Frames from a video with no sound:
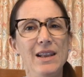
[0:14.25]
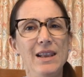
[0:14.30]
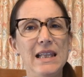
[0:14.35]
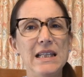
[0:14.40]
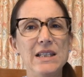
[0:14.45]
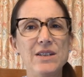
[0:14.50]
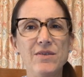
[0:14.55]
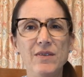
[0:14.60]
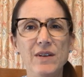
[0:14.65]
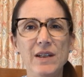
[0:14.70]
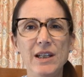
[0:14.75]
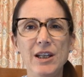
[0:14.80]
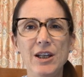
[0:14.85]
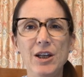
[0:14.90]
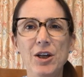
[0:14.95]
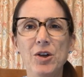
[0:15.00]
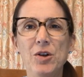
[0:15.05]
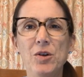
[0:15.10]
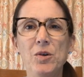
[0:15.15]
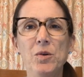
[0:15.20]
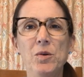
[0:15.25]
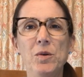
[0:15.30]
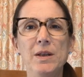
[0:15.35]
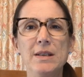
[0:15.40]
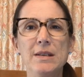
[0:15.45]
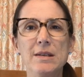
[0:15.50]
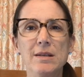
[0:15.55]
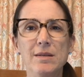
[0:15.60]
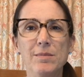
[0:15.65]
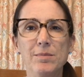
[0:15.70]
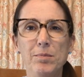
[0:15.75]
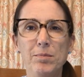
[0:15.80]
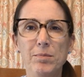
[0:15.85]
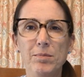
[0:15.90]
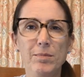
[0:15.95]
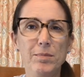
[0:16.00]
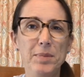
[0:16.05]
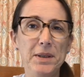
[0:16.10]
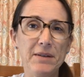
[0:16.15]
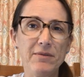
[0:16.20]
This video is a
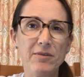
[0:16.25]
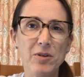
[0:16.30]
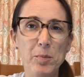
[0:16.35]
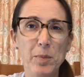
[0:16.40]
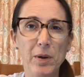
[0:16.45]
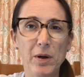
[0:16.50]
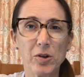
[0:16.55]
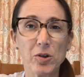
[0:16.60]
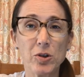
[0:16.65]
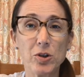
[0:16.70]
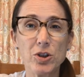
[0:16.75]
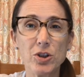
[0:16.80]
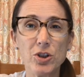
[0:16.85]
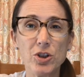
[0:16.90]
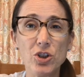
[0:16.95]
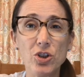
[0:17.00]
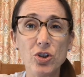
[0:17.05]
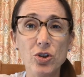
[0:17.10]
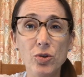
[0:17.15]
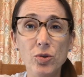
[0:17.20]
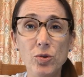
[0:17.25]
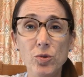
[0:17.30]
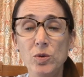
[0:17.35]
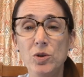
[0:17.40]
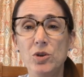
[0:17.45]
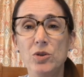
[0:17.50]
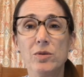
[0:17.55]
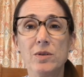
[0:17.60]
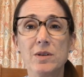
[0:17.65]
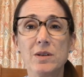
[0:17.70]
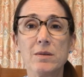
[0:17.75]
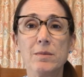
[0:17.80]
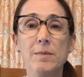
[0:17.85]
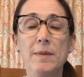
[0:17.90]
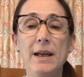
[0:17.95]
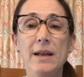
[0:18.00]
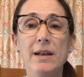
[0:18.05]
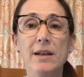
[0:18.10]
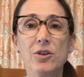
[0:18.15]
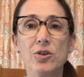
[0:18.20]
bit of a part 2 to a
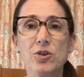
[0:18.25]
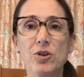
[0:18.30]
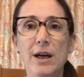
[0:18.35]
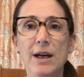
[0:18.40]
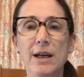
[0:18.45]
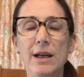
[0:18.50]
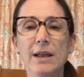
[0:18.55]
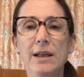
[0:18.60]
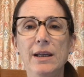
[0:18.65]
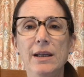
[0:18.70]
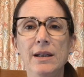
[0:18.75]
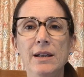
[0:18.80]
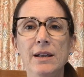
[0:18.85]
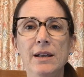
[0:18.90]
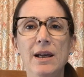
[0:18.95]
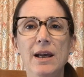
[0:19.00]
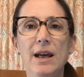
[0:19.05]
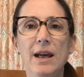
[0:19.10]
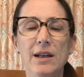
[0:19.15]
somatic tracking